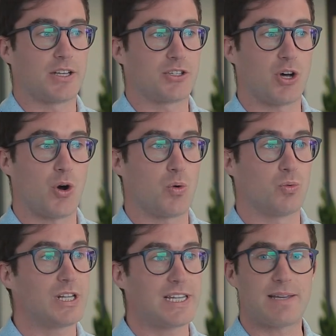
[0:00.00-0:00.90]
So
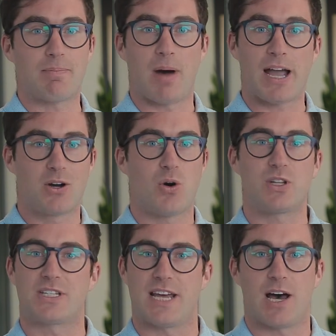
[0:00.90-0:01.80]
really my
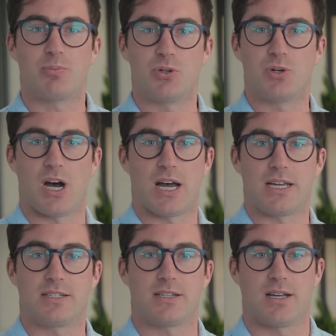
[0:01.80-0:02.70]
goal is to help you
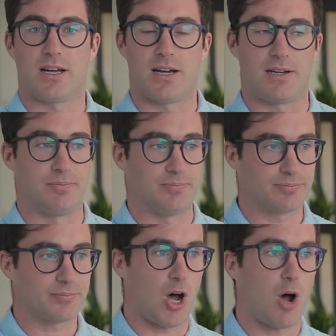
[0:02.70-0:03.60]
guys
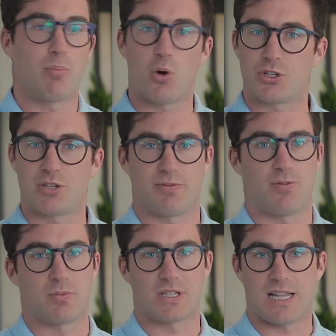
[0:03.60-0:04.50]
on board to
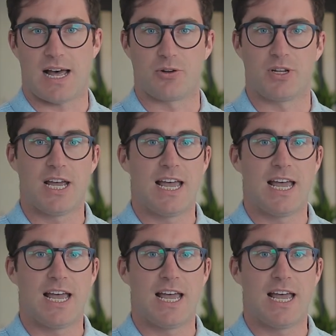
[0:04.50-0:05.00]
Performance Cloud,